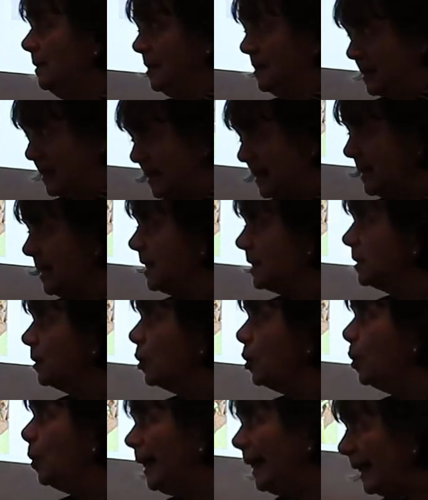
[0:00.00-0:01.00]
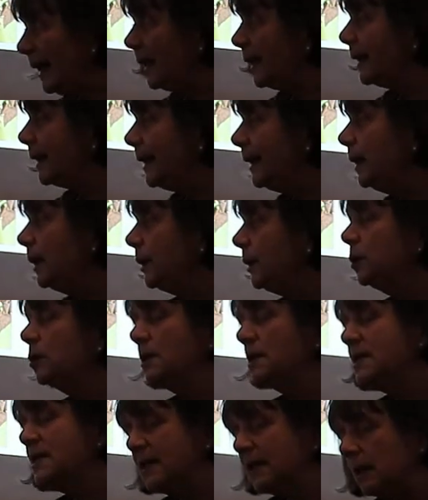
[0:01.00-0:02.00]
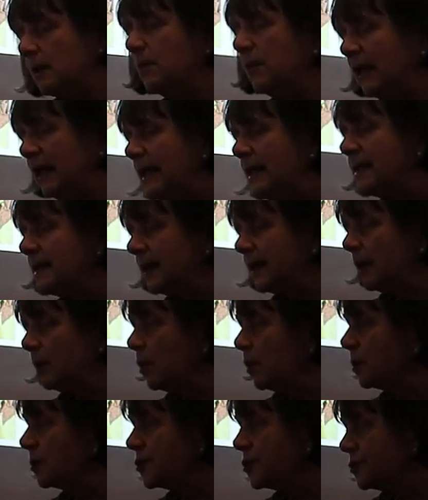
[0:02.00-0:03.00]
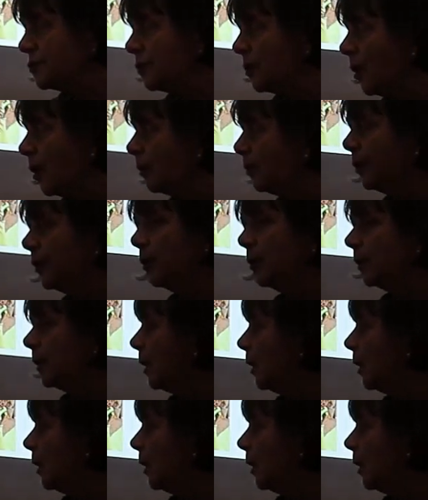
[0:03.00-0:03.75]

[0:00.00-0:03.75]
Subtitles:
as I said, quickly, you can see immediately what's wrong, but